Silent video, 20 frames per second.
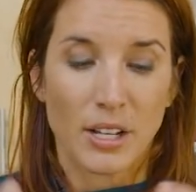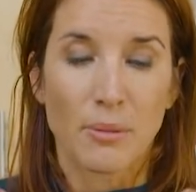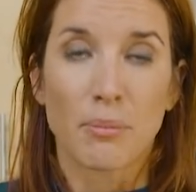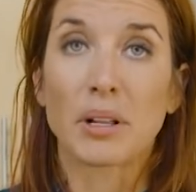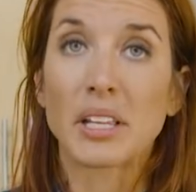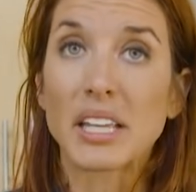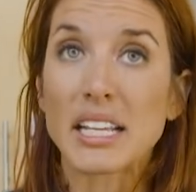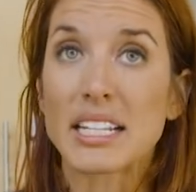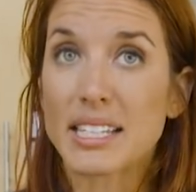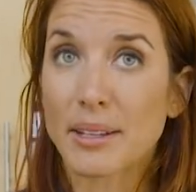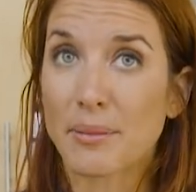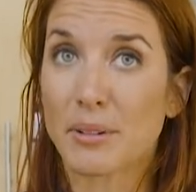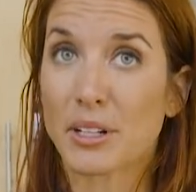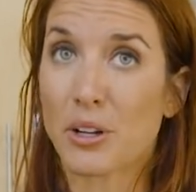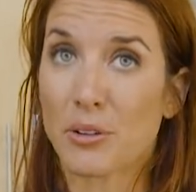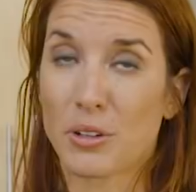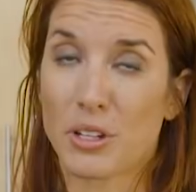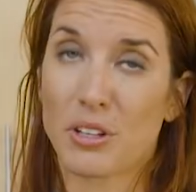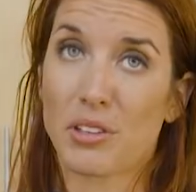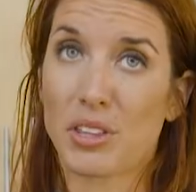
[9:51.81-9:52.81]
Please let me
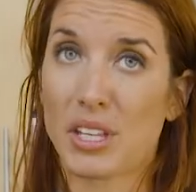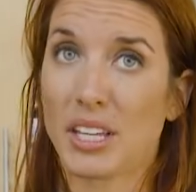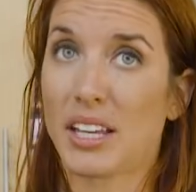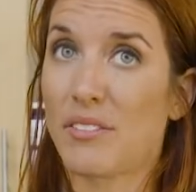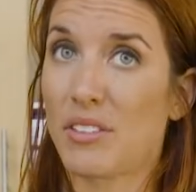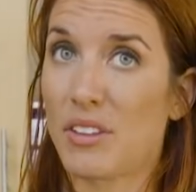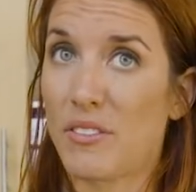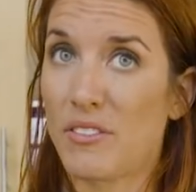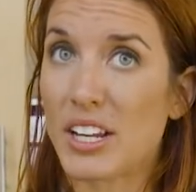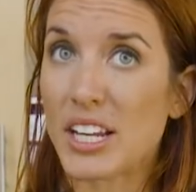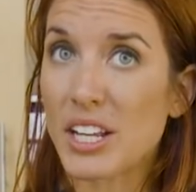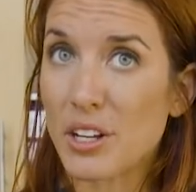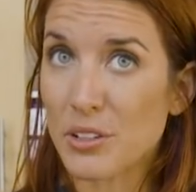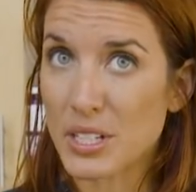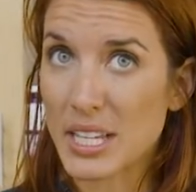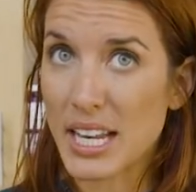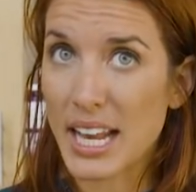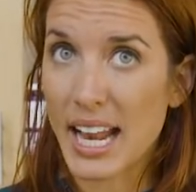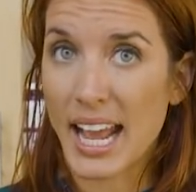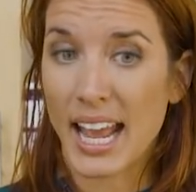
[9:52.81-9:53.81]
know what you think of the video
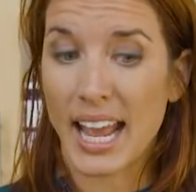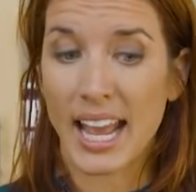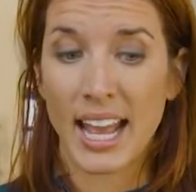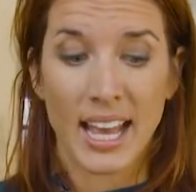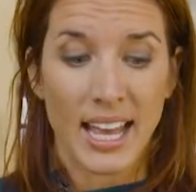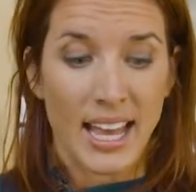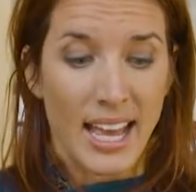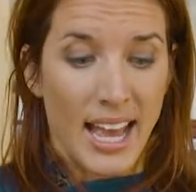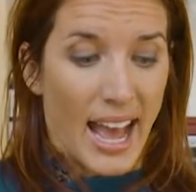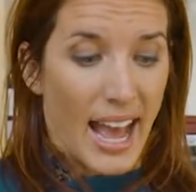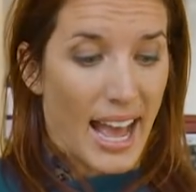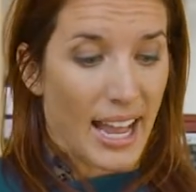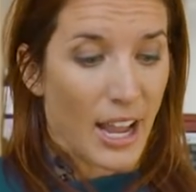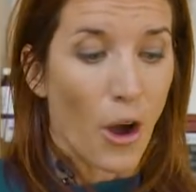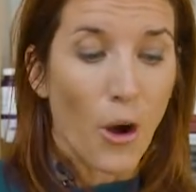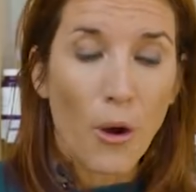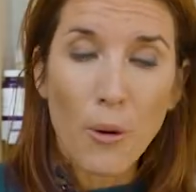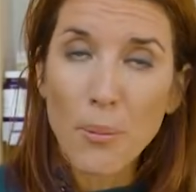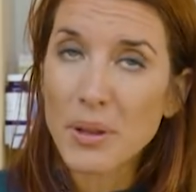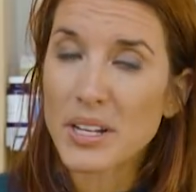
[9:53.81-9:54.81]
today. I
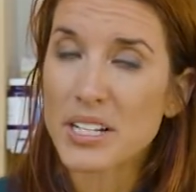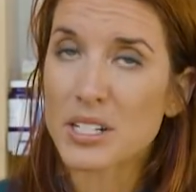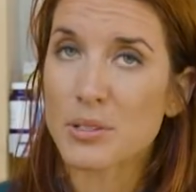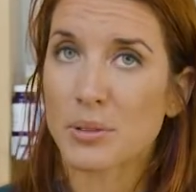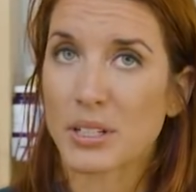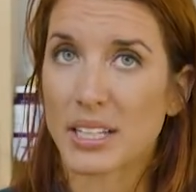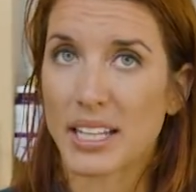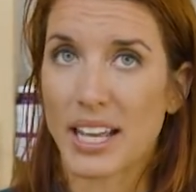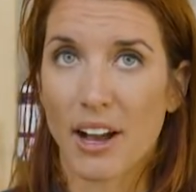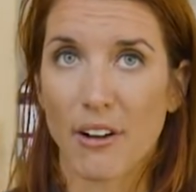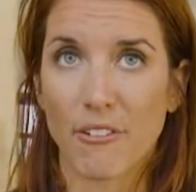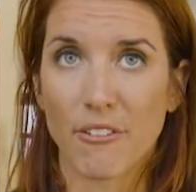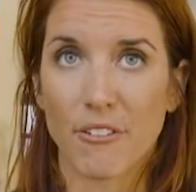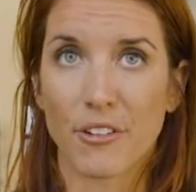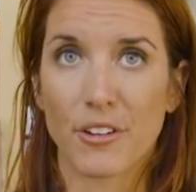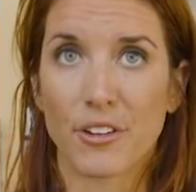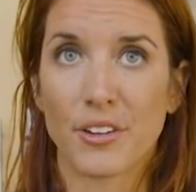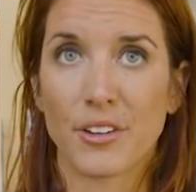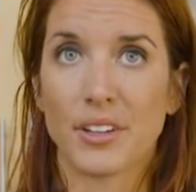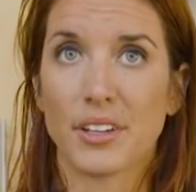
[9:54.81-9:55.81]
hope it is really
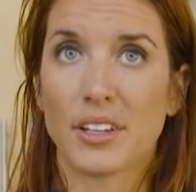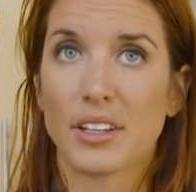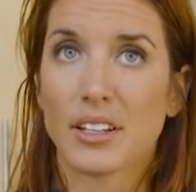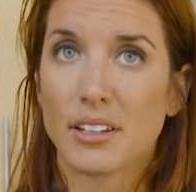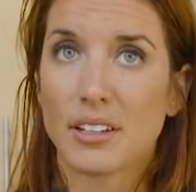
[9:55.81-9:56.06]
helpful.